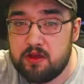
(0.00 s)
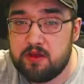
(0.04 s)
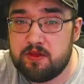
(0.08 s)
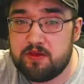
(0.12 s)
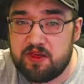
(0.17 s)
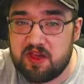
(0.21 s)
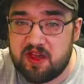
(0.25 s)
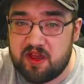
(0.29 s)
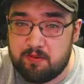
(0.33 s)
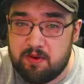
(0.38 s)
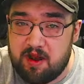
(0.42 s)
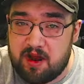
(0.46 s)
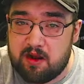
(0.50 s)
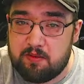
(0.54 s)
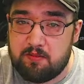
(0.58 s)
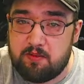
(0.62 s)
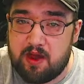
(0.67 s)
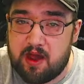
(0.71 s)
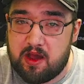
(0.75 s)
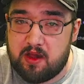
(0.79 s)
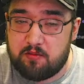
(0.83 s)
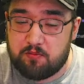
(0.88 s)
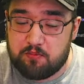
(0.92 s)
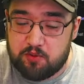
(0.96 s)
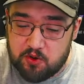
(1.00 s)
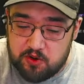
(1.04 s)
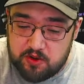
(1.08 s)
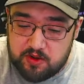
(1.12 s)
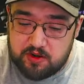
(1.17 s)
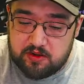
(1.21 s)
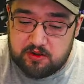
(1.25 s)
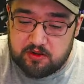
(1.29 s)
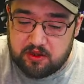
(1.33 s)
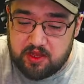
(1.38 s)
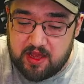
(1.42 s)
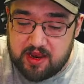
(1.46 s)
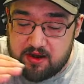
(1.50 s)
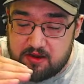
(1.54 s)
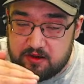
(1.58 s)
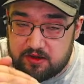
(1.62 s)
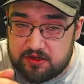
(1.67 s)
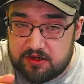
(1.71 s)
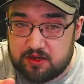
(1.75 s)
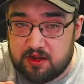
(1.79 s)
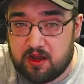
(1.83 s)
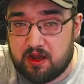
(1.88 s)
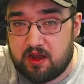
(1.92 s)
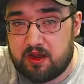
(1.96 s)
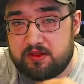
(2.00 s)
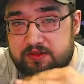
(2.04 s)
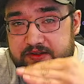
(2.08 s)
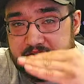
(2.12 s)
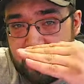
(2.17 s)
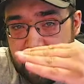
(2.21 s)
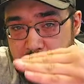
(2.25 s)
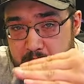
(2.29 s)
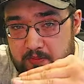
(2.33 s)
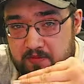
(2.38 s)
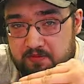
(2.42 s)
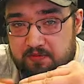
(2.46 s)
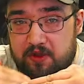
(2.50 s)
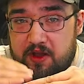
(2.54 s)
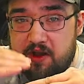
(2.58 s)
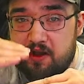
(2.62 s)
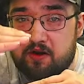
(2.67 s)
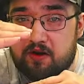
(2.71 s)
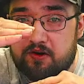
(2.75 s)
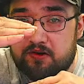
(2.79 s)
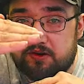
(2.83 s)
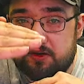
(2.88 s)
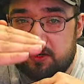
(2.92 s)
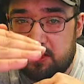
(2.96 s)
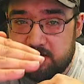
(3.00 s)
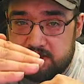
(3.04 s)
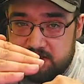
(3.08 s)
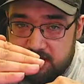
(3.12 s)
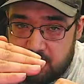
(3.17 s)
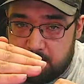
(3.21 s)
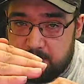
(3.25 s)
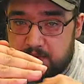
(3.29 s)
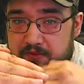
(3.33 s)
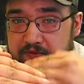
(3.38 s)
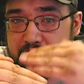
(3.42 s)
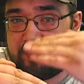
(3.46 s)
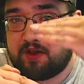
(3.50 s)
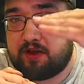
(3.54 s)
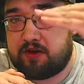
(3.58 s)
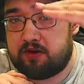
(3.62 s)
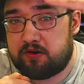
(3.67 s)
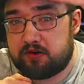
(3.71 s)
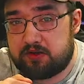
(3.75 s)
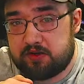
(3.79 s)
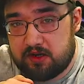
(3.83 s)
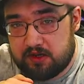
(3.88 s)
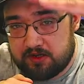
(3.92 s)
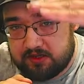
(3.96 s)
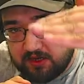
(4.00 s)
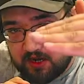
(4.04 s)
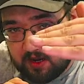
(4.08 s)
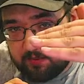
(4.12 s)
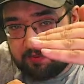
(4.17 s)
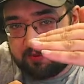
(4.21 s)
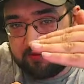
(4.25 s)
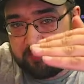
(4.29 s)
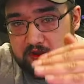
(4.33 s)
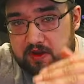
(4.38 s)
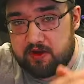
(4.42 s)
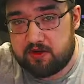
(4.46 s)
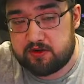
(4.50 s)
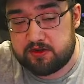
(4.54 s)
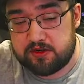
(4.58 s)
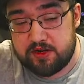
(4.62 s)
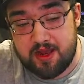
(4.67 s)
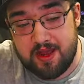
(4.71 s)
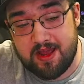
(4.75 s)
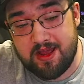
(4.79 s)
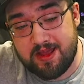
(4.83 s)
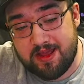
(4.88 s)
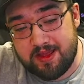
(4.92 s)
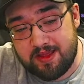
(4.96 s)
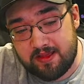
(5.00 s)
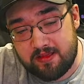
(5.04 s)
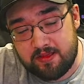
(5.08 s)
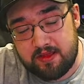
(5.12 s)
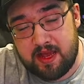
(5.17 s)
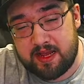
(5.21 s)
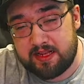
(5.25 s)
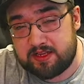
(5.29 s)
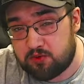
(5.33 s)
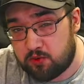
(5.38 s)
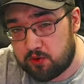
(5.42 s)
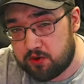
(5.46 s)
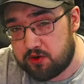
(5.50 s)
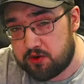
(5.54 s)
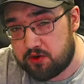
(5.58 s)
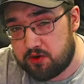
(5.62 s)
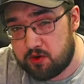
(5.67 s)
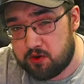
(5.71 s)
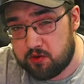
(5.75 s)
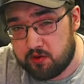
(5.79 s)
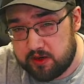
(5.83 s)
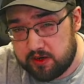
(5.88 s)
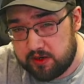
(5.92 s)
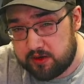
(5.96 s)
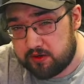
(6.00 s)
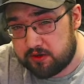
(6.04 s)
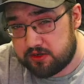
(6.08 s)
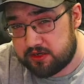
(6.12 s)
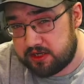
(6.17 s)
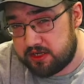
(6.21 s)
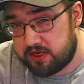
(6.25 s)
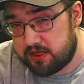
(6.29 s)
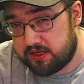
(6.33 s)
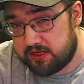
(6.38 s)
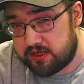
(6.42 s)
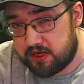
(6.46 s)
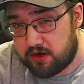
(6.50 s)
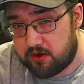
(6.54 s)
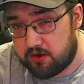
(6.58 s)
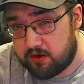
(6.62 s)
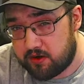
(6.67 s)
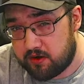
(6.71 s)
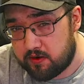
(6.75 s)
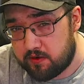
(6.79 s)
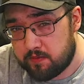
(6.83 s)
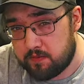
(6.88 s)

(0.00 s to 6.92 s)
Think about putting layers on top of layers, on top of layers, on top of layers. That's what you're doing in your scenes area.